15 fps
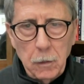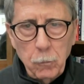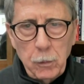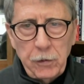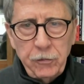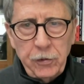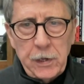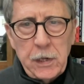
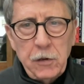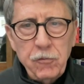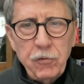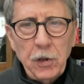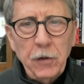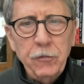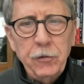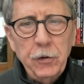We see
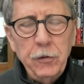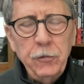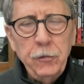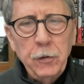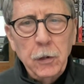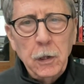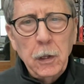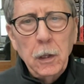
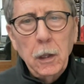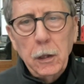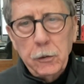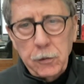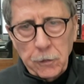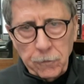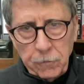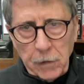injustice,
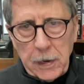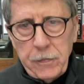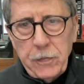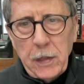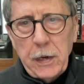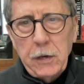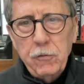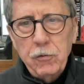to fight
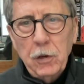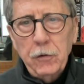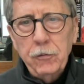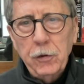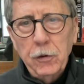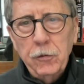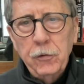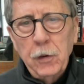that
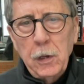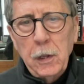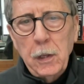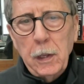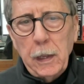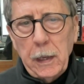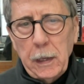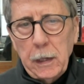injustice.
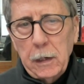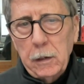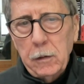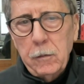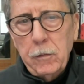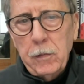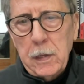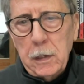
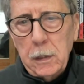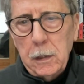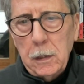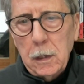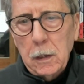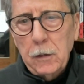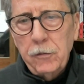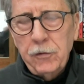And
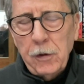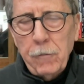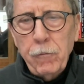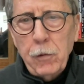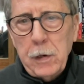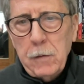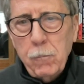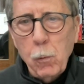the
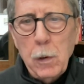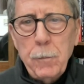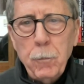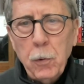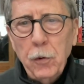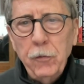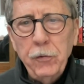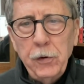suffering of one
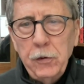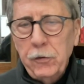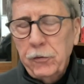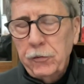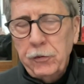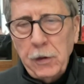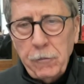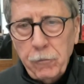person is
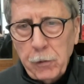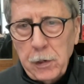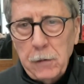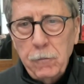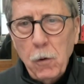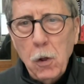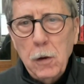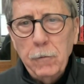the suffering
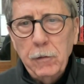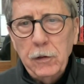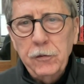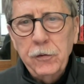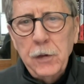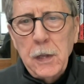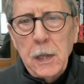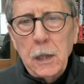of all of
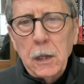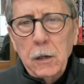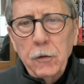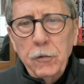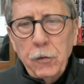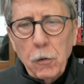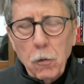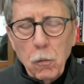us.
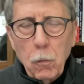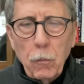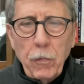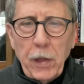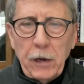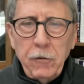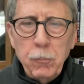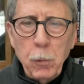So
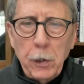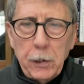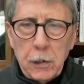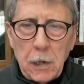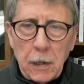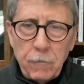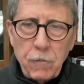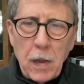that's what
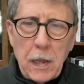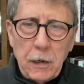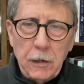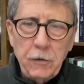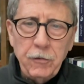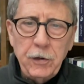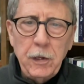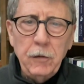
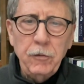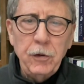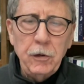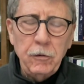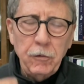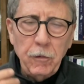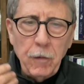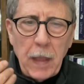nonviolence is.
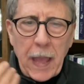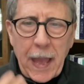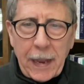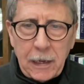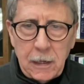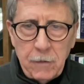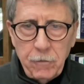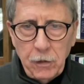It's
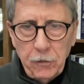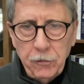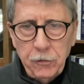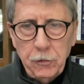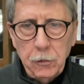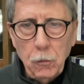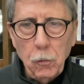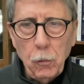
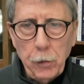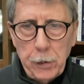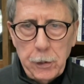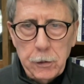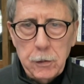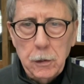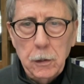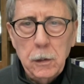activist
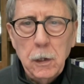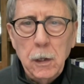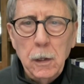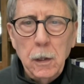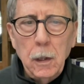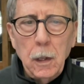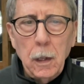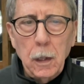oriented.
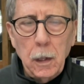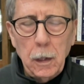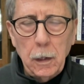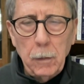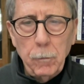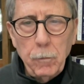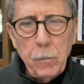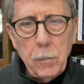
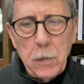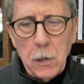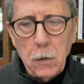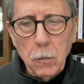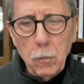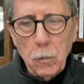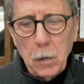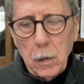You
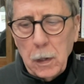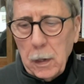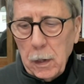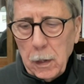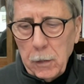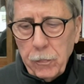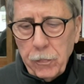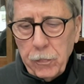know,
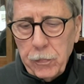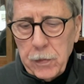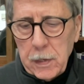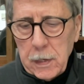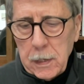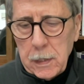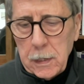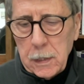
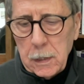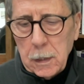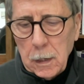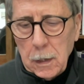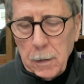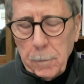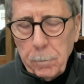the